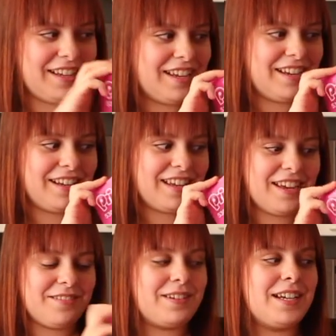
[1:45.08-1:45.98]
and I
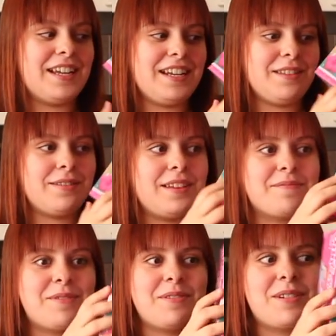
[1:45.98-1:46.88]
can't find
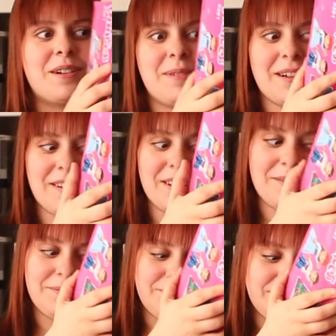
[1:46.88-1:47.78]
anything more about
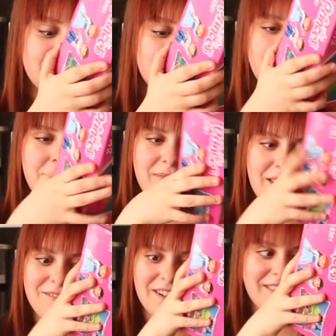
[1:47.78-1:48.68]

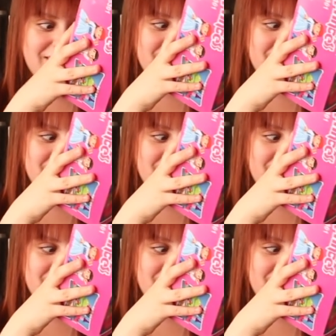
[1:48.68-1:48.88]
what